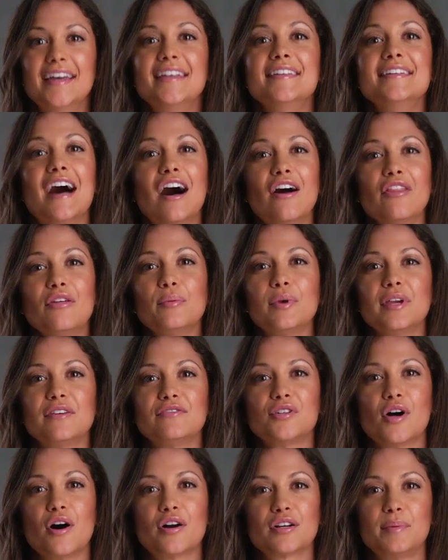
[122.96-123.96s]
Now that we have
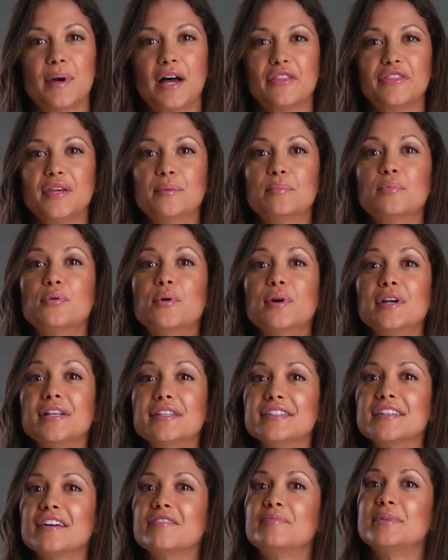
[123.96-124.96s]
talked about the
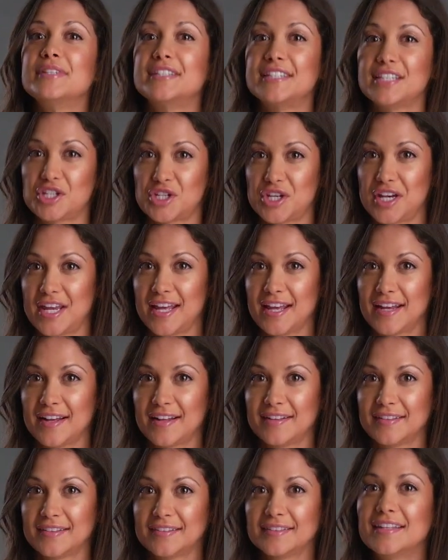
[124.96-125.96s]
importance of positioning,
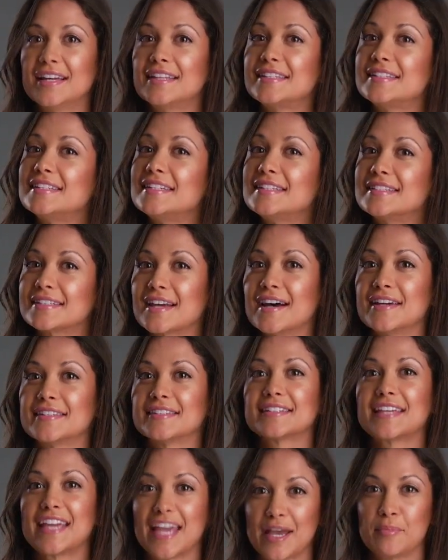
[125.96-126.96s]
let's
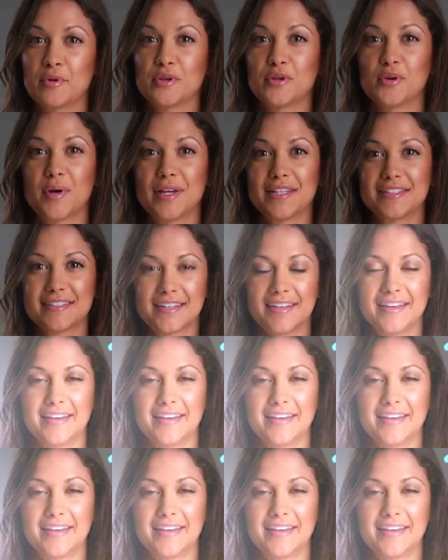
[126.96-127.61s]
discuss cable noise.